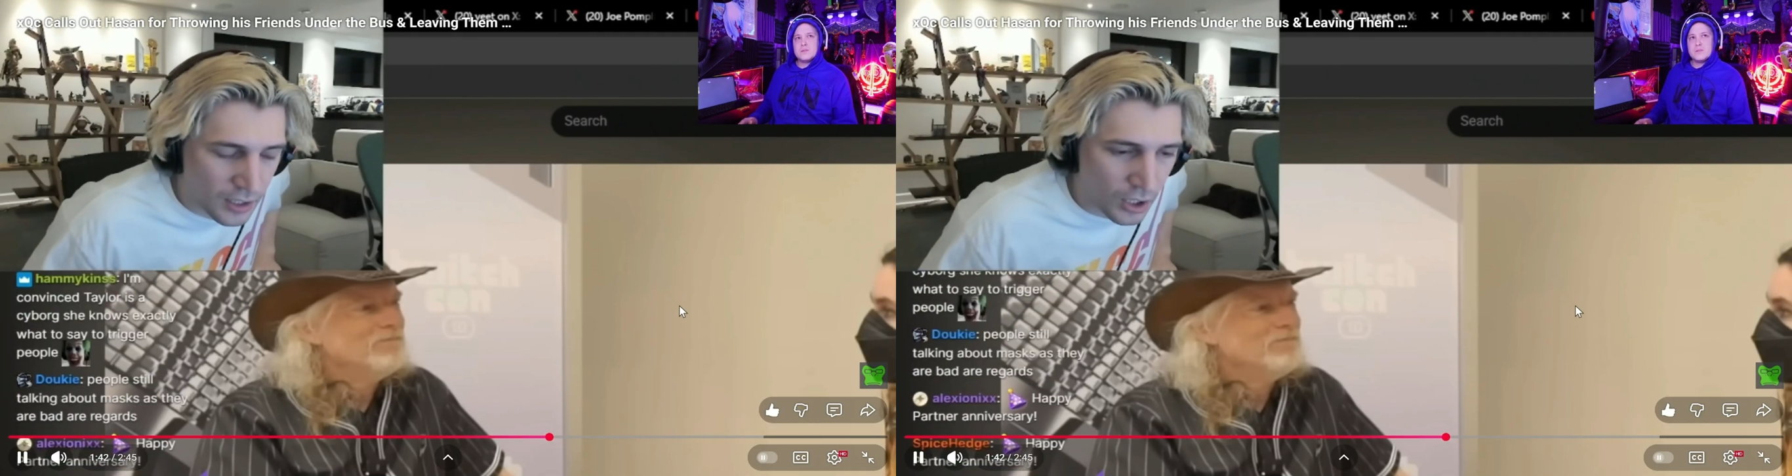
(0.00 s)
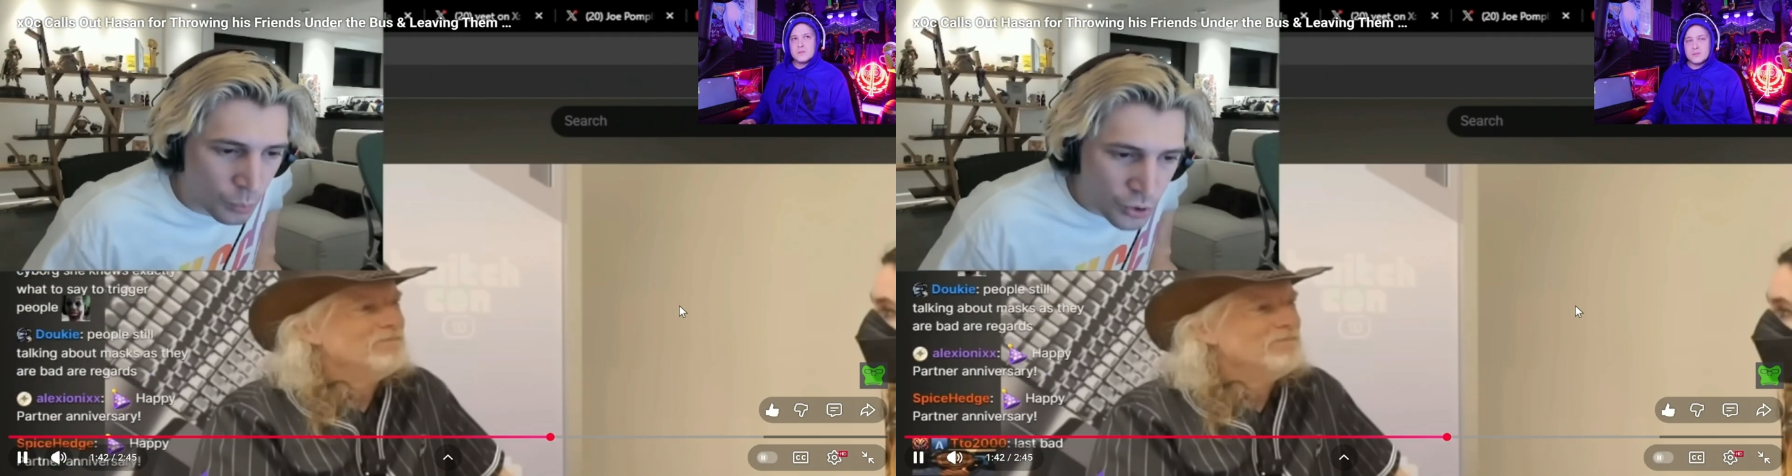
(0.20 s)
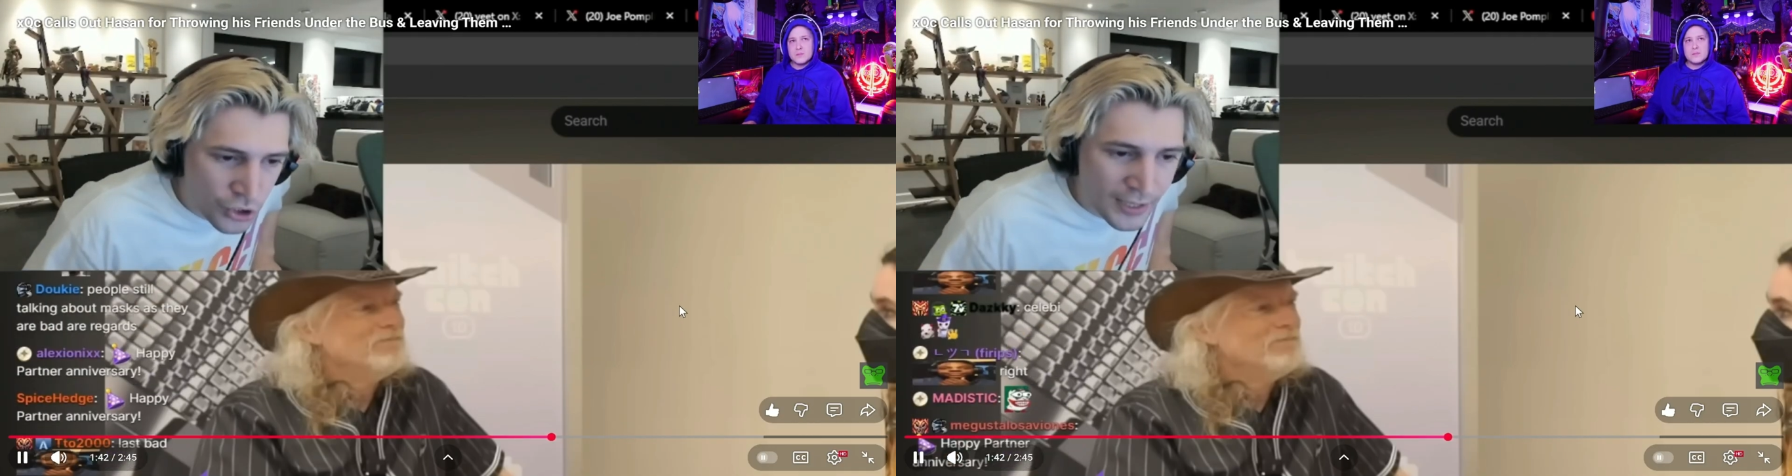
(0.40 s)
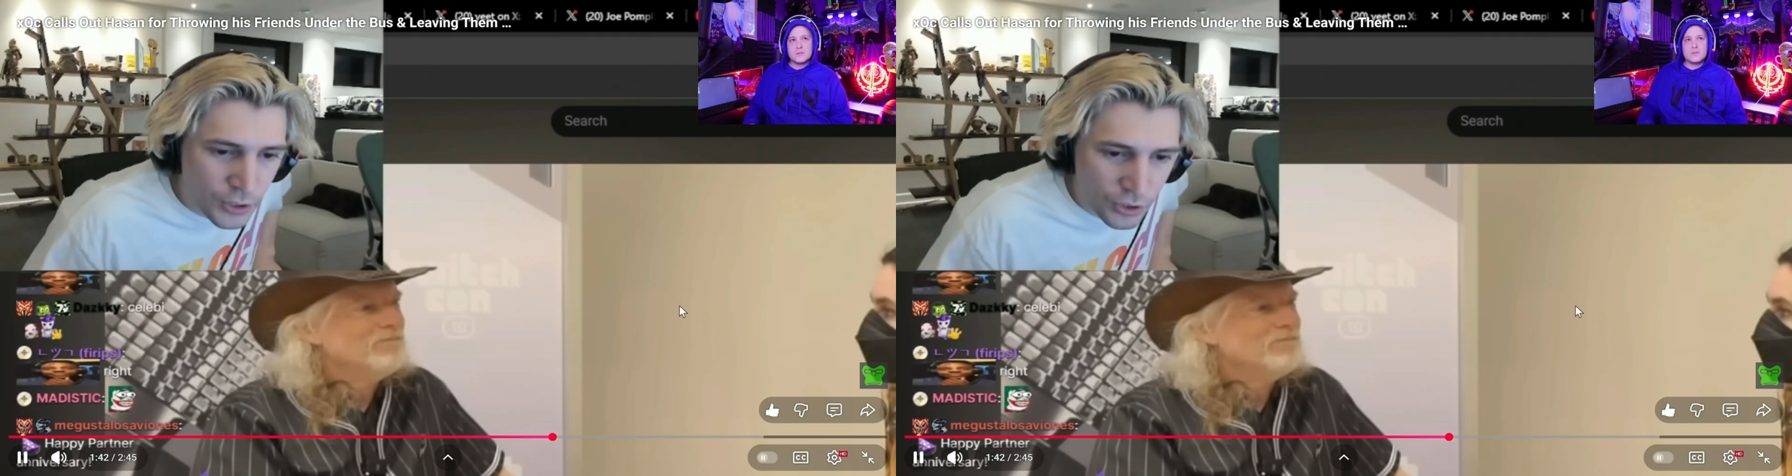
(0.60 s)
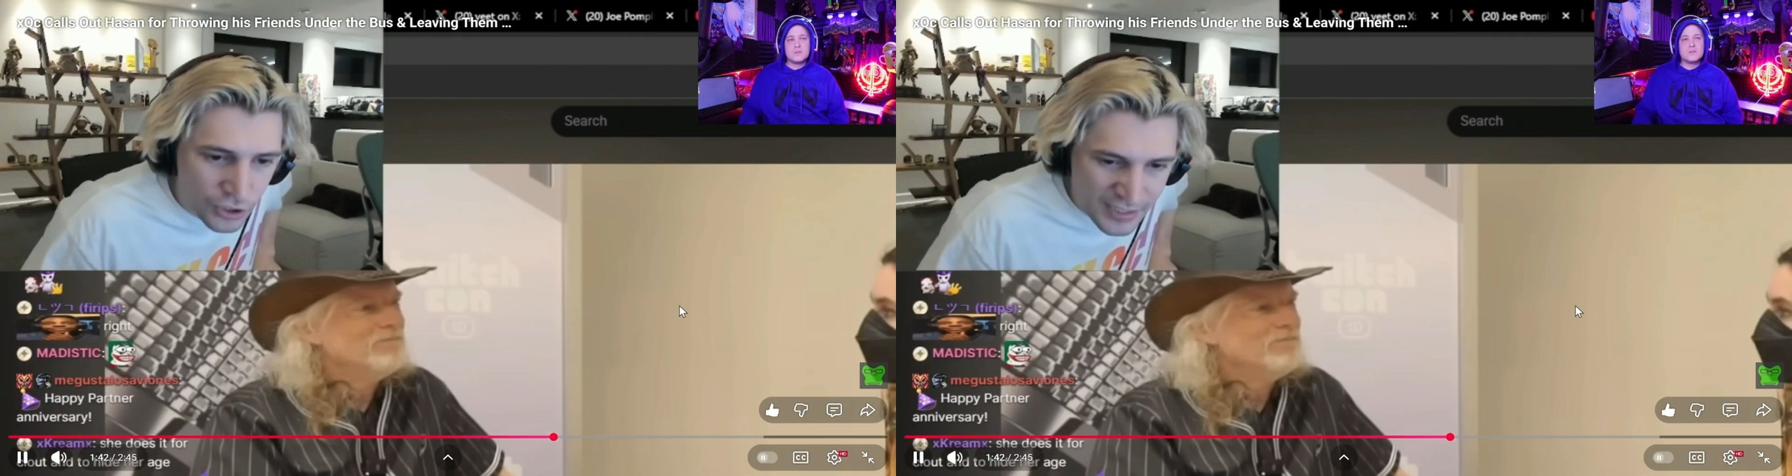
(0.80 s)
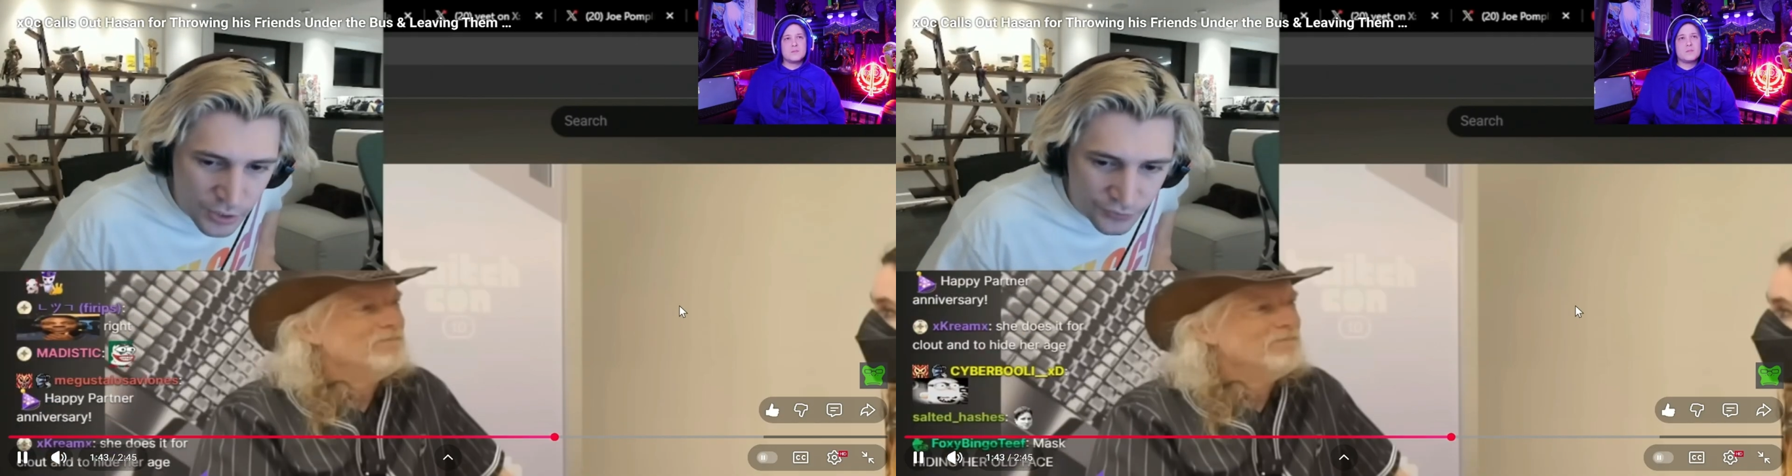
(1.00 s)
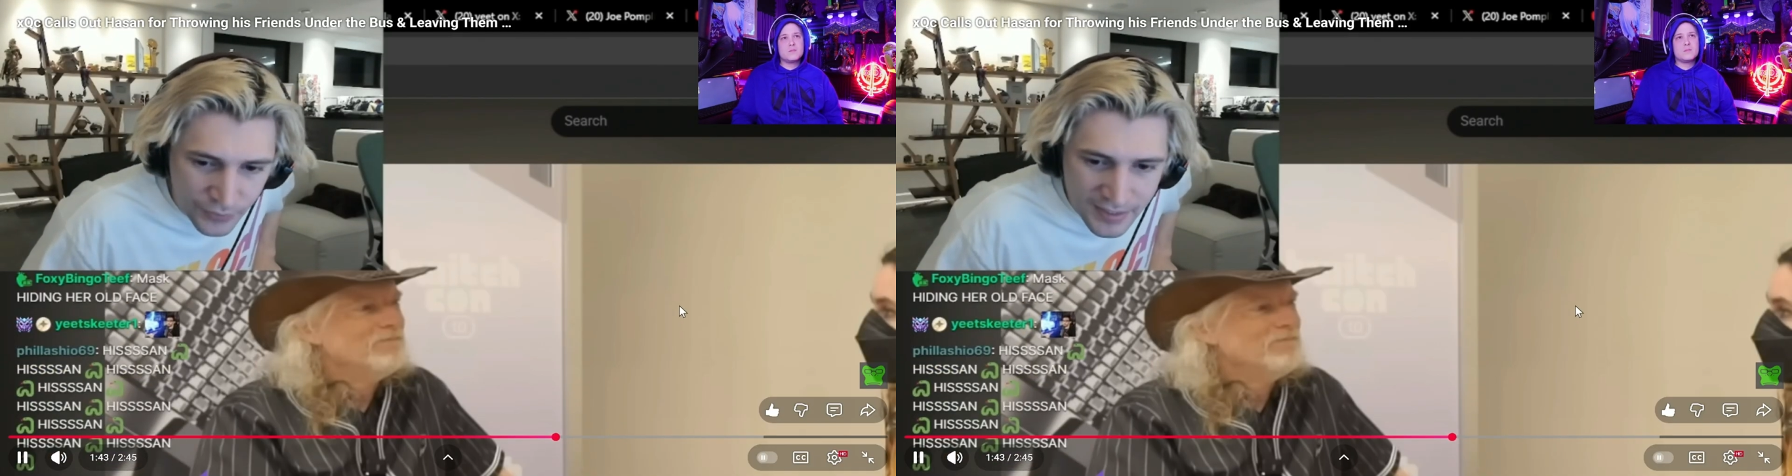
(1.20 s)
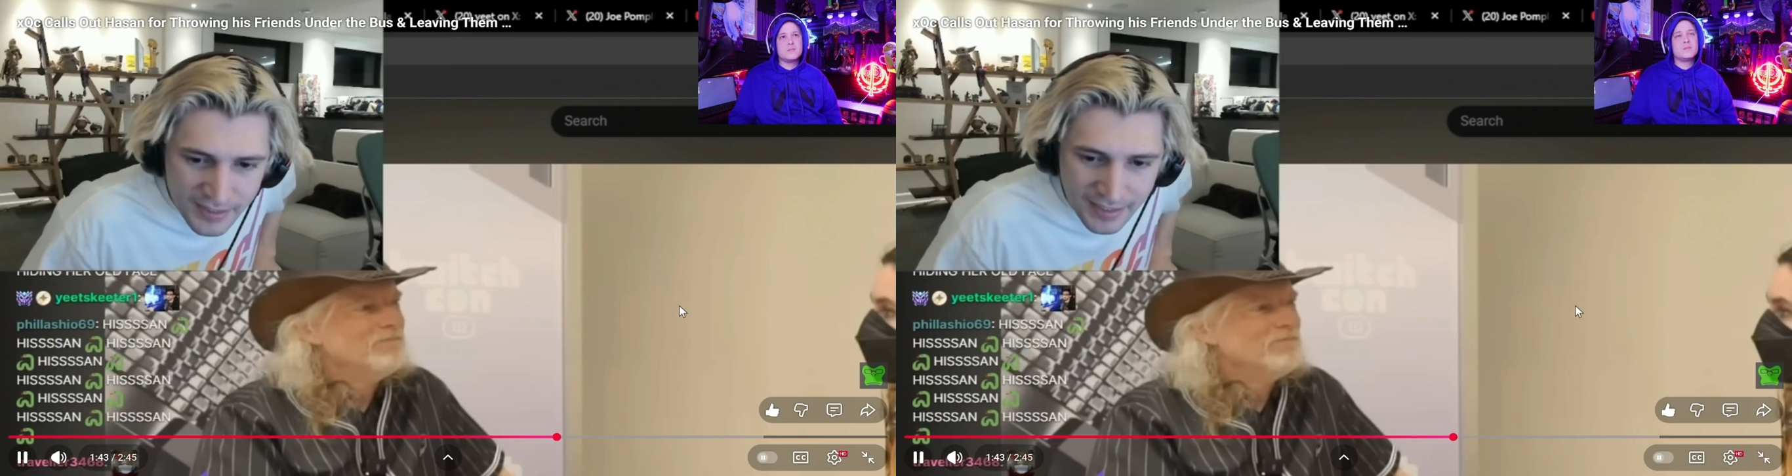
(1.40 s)
Would you like to see your
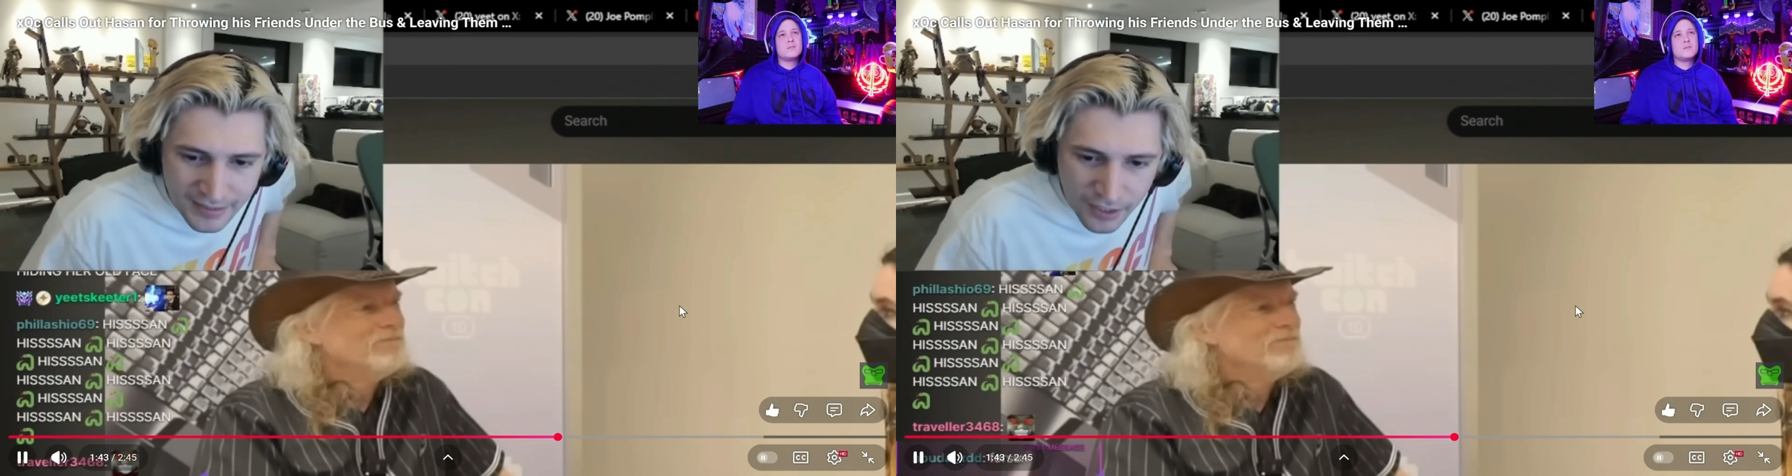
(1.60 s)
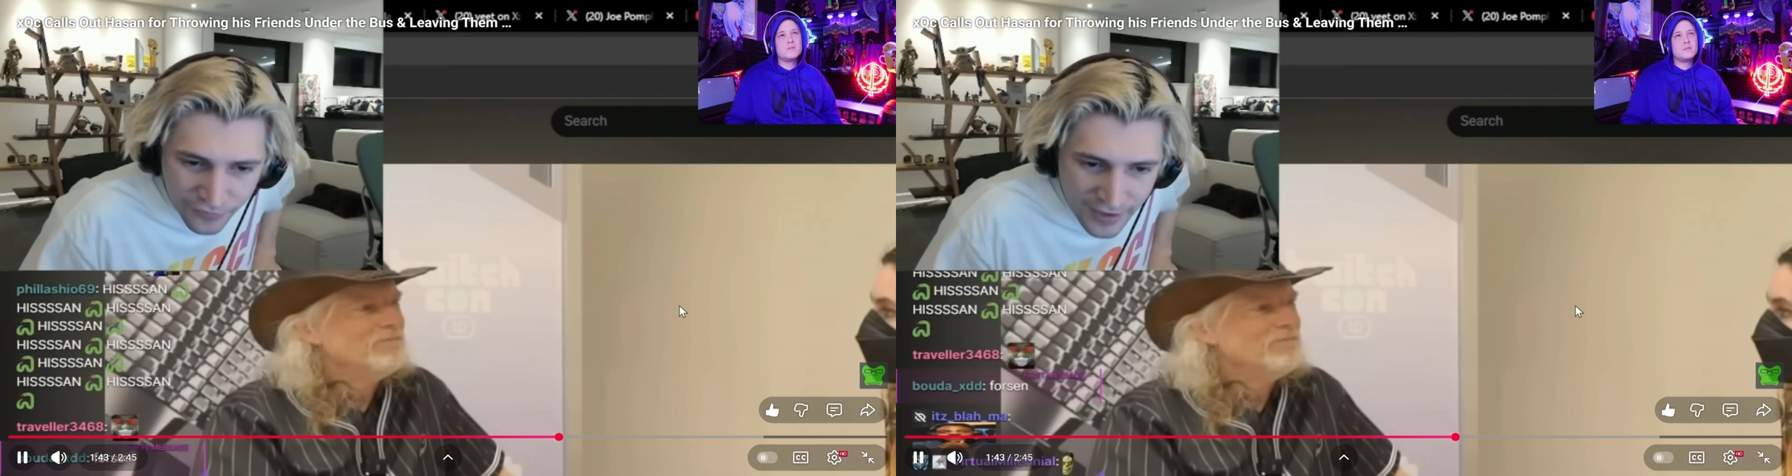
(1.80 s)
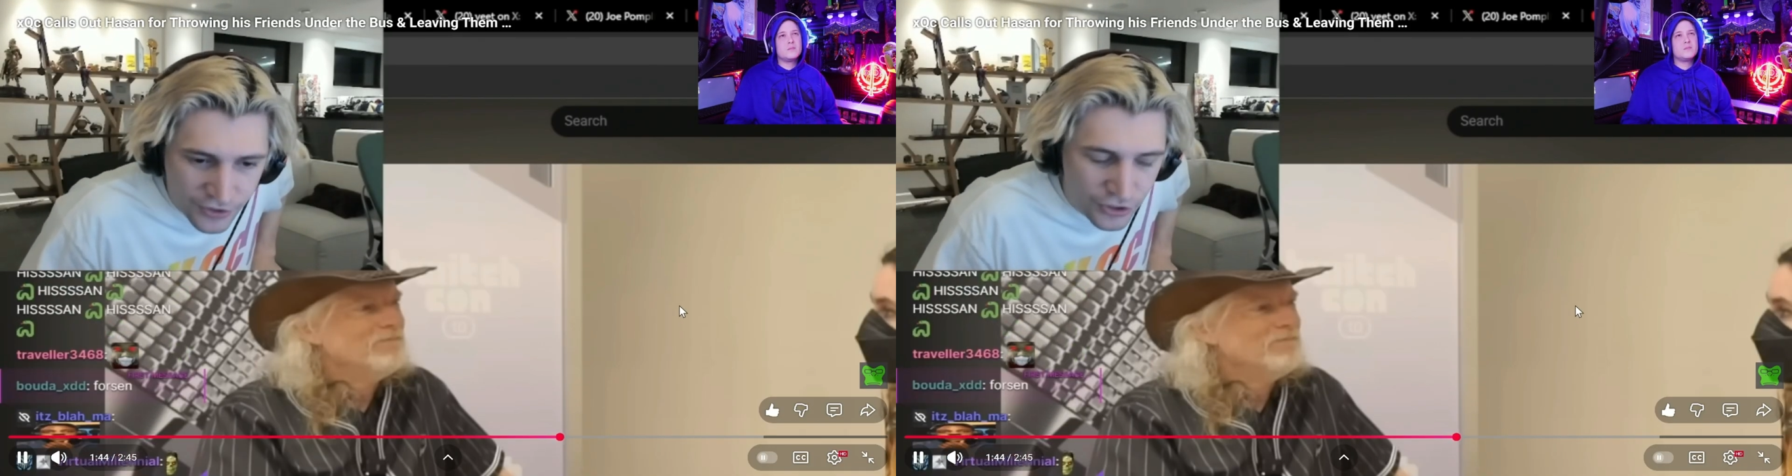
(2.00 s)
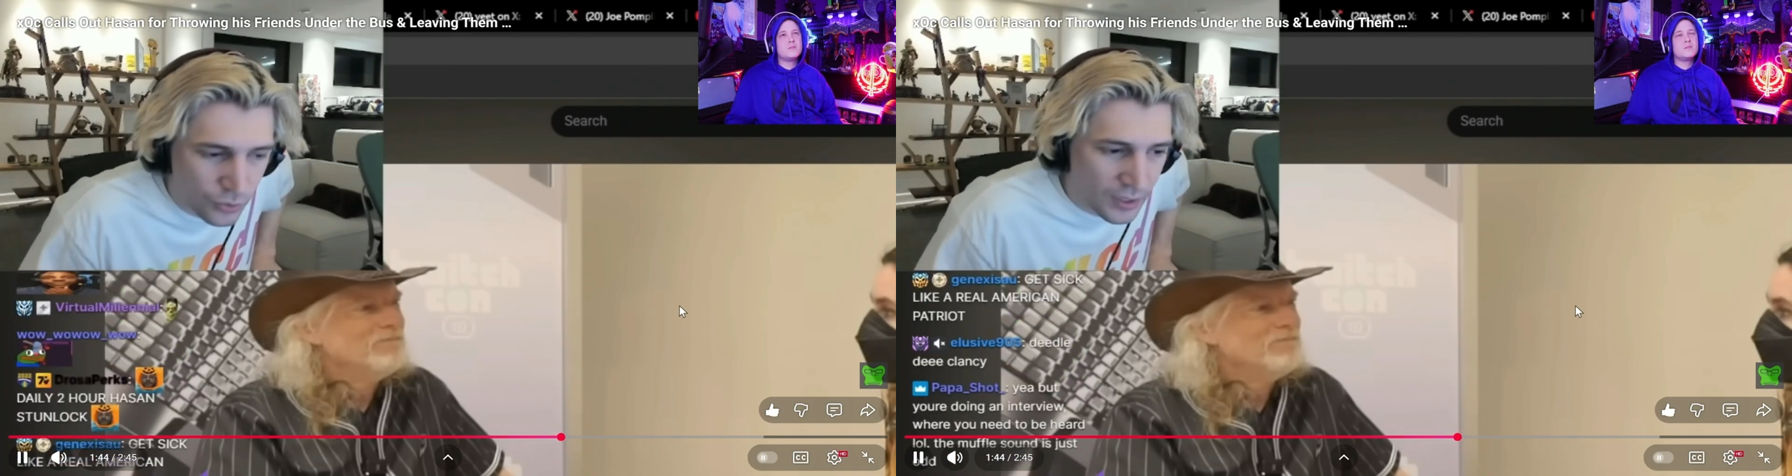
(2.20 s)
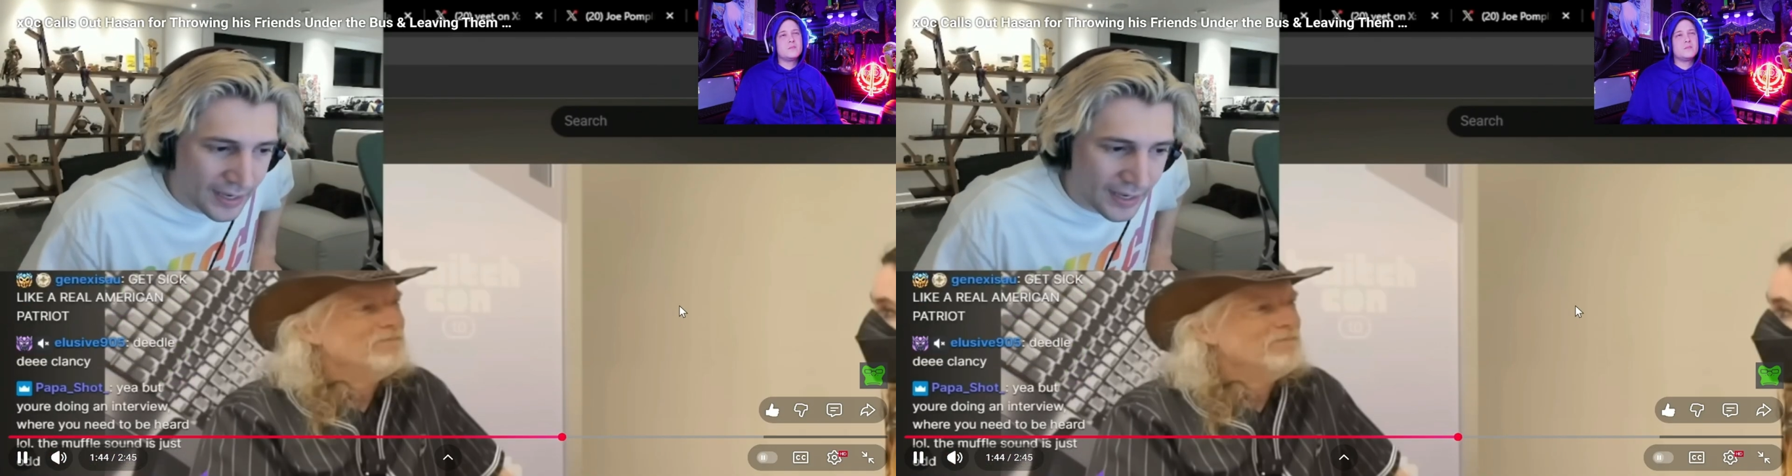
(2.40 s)
friends defend you